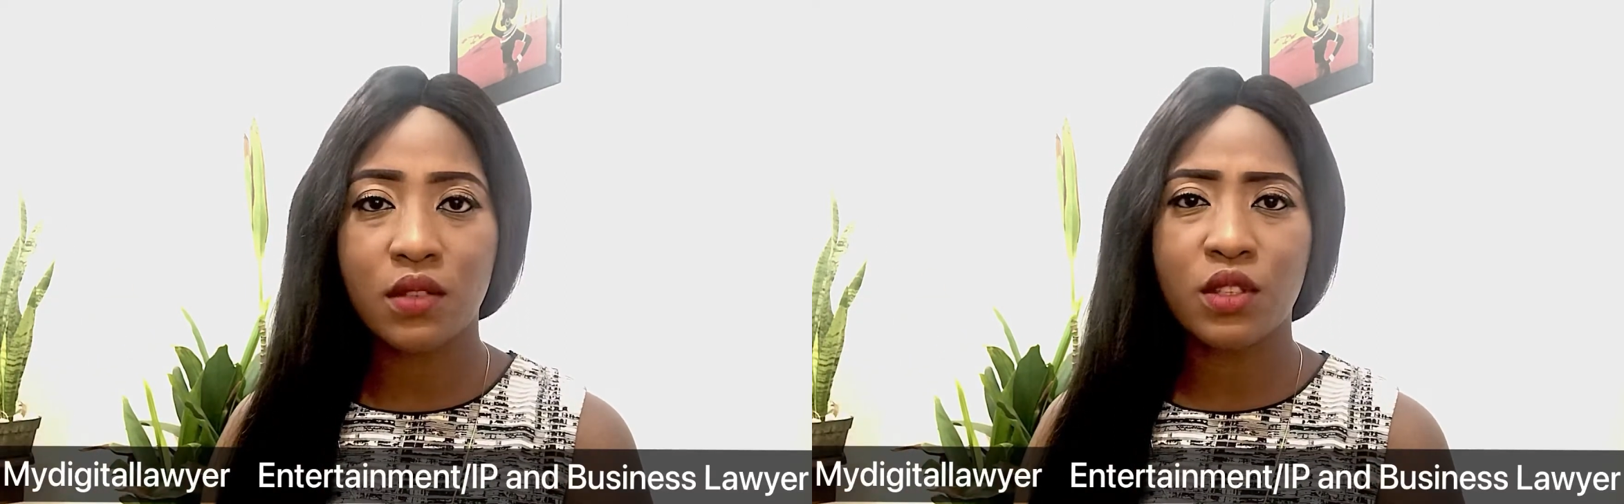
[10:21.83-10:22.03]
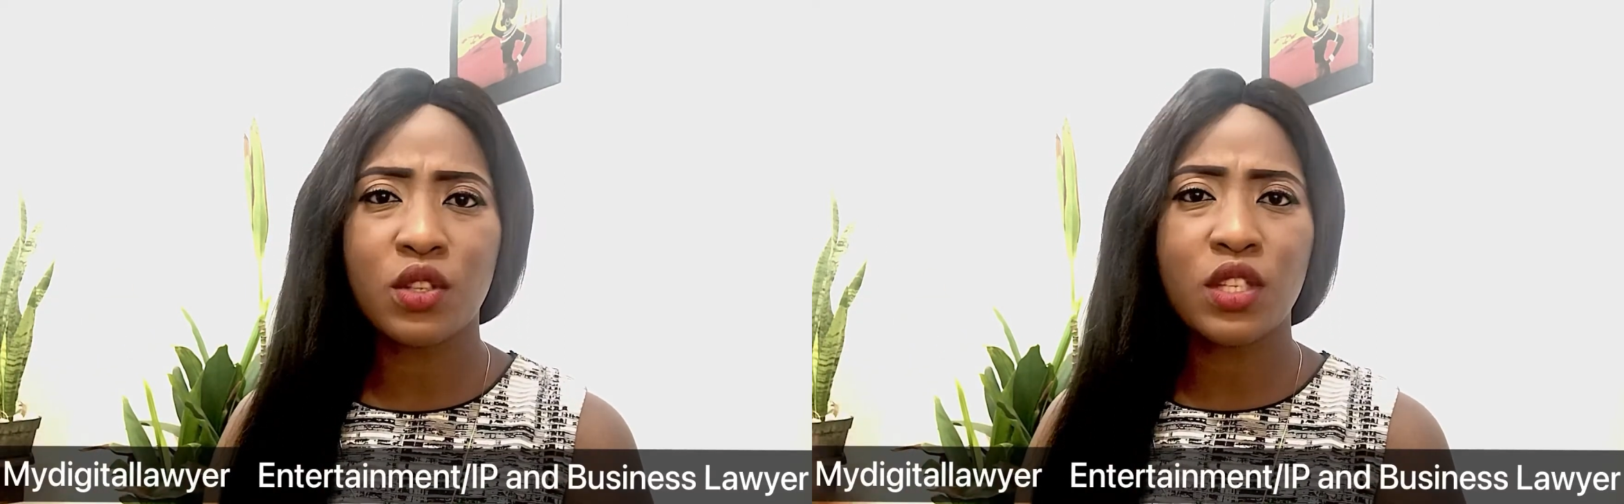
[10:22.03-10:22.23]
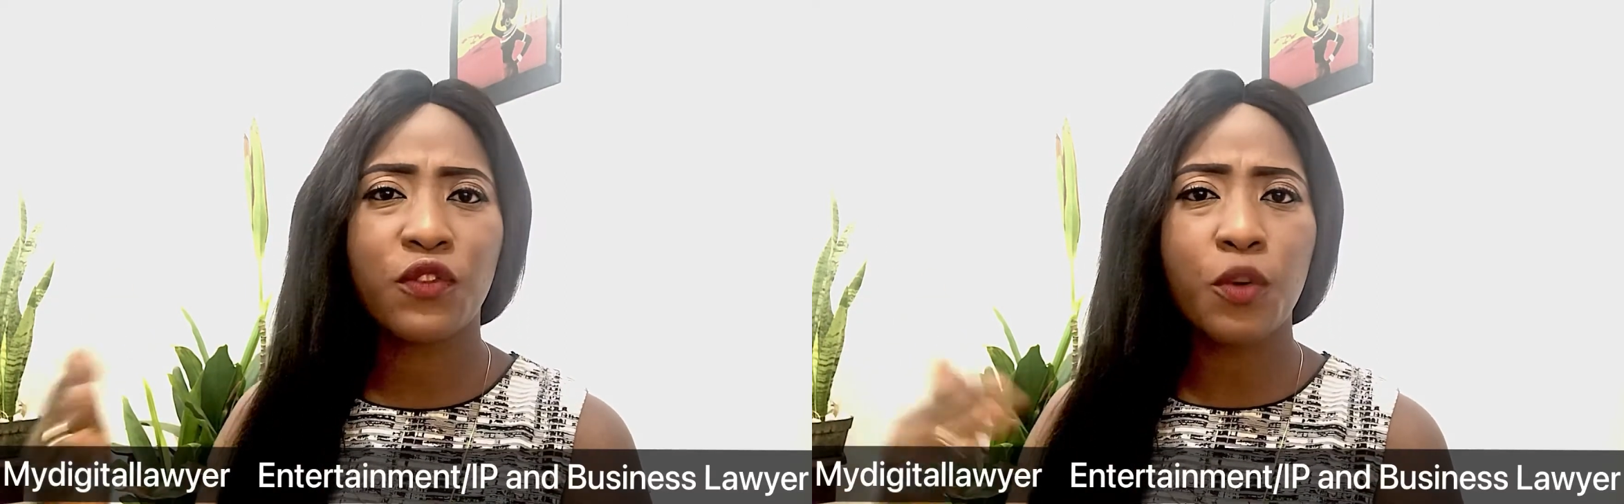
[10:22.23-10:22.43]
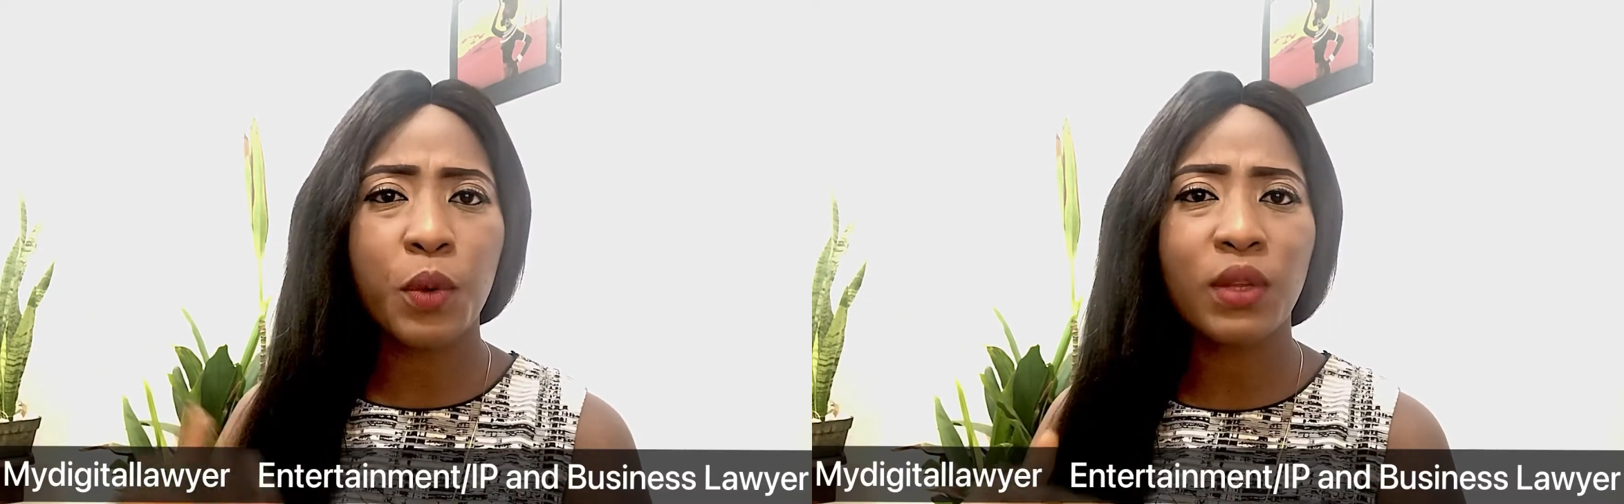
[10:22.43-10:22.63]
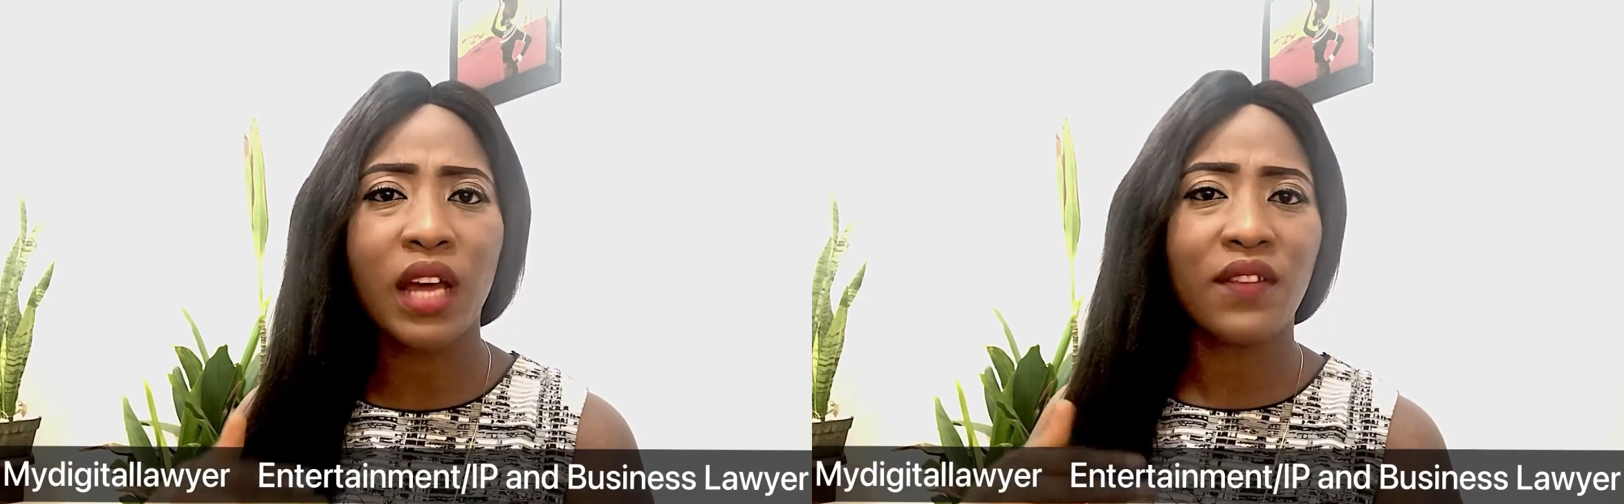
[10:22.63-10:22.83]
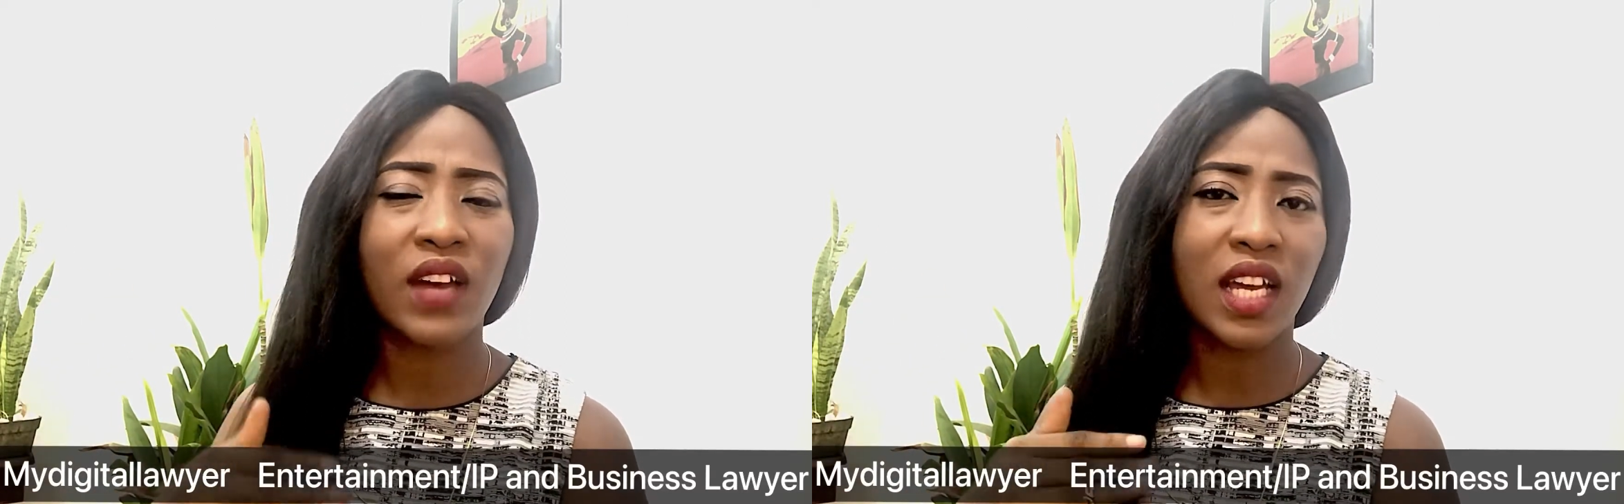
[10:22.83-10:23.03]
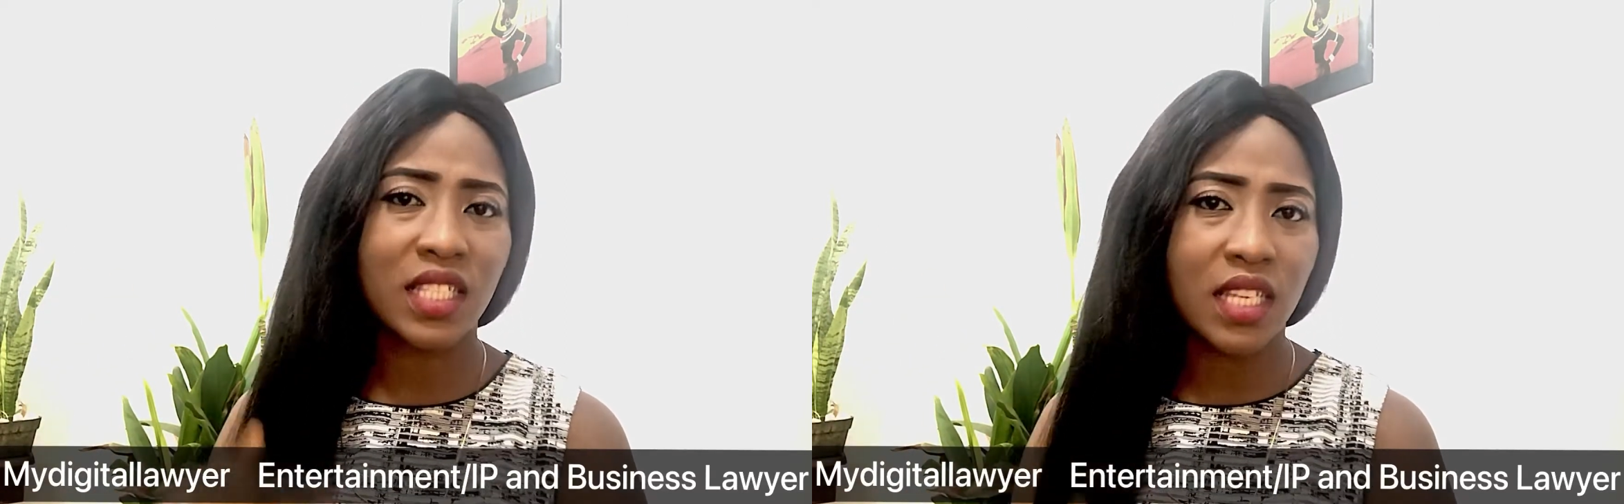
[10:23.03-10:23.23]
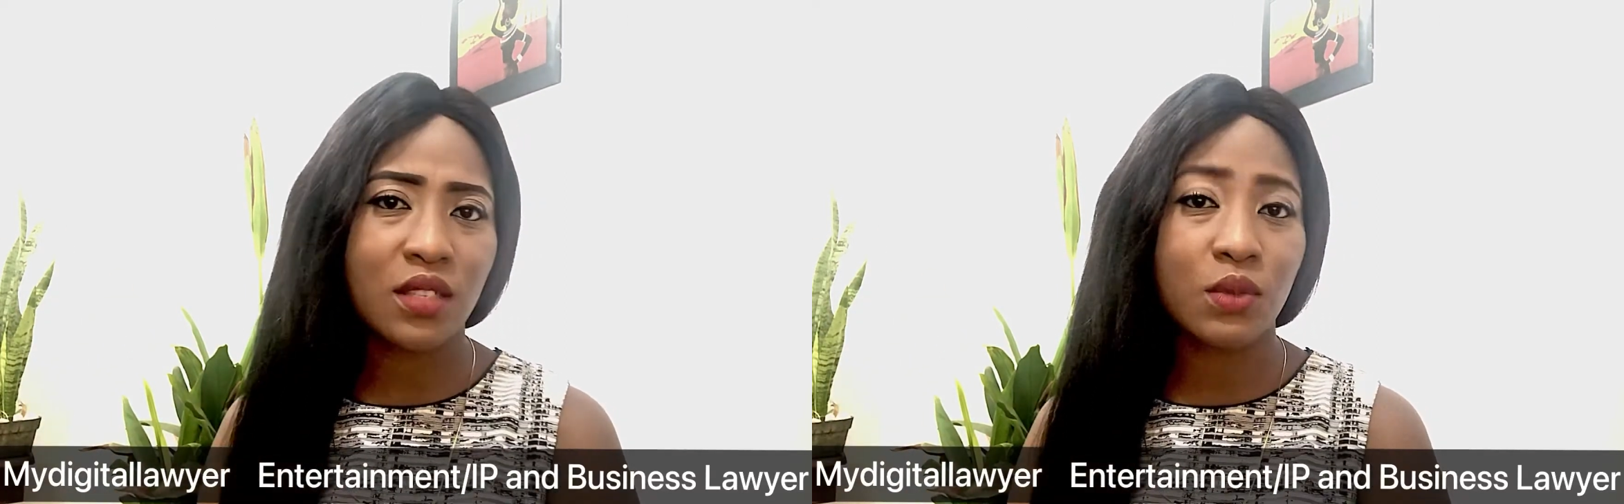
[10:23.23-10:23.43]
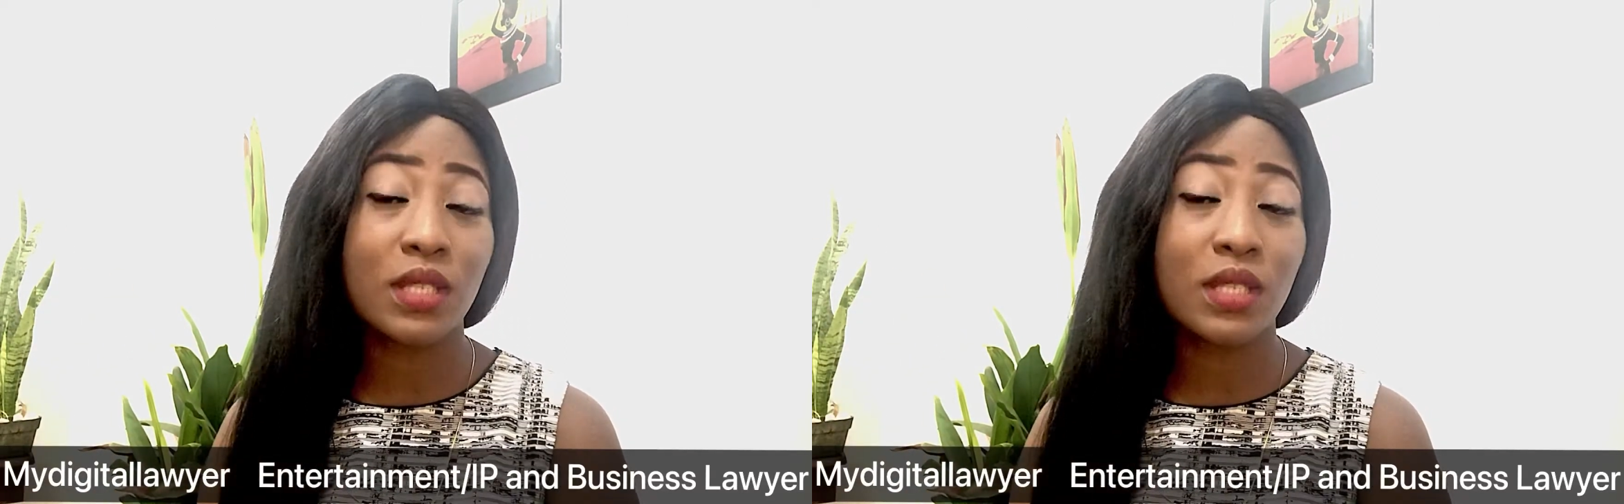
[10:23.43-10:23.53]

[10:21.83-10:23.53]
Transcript: So the few people that have access to it